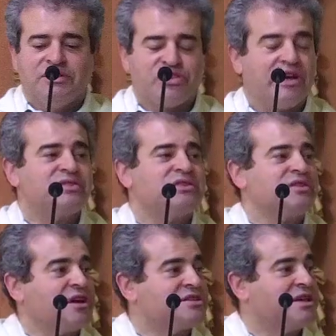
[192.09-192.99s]
Jesus,
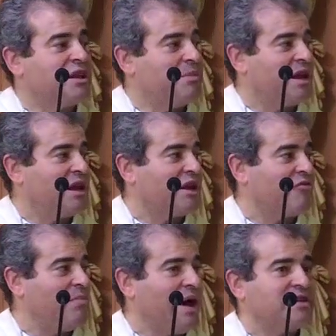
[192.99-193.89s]
as I said at the beginning of
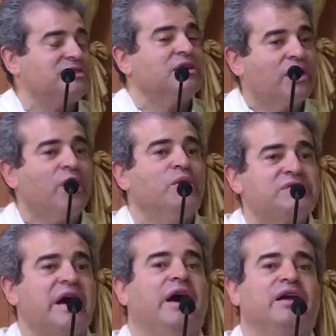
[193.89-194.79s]
Mass,
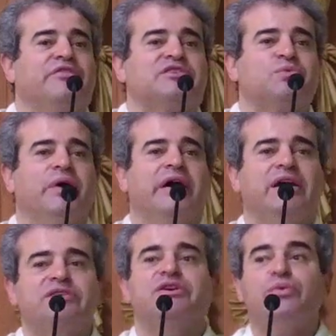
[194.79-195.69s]
goes out of his way
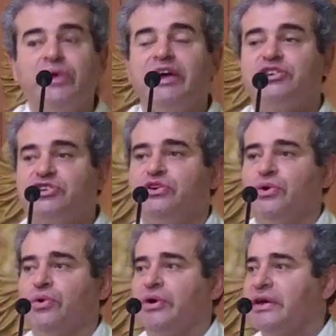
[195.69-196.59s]
to
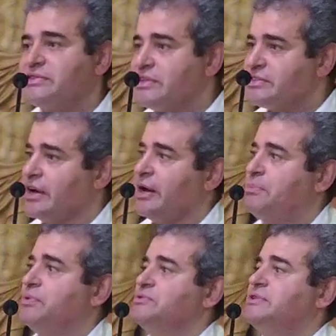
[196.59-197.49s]
reassure his
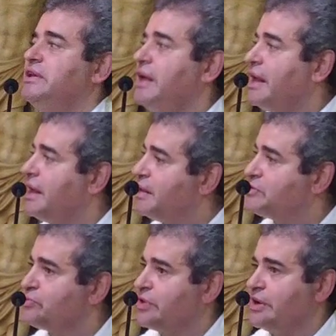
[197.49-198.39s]
disciples that he
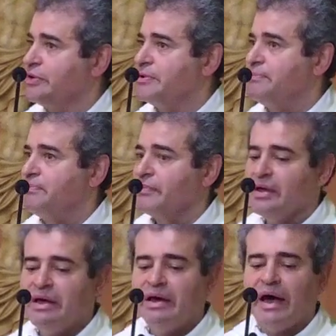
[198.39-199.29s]
is real.
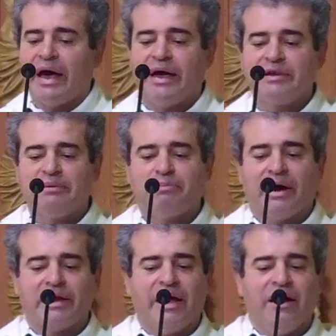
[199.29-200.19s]
And
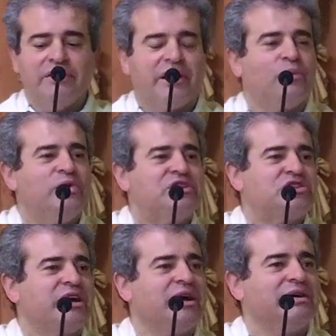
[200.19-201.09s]
by now,
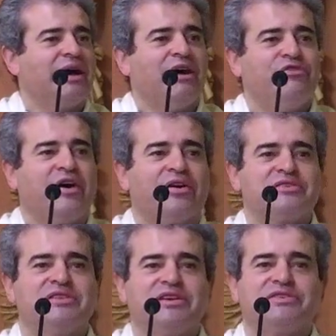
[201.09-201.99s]
how far
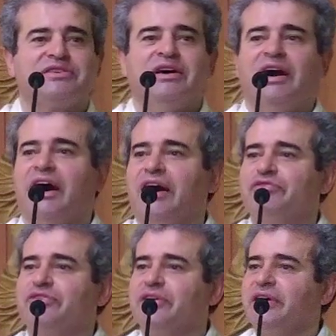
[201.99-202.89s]
is this
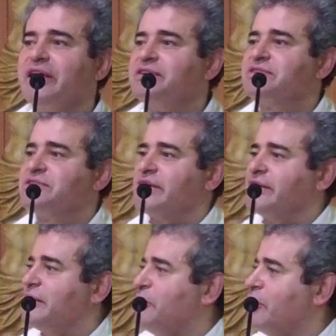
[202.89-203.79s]
after Easter
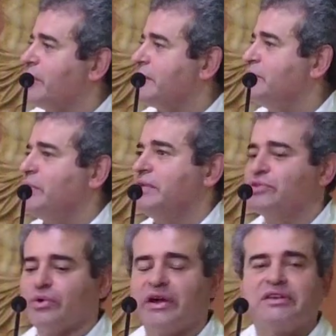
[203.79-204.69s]
Sunday morning we're
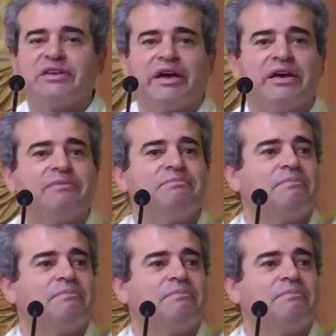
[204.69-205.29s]
talking today?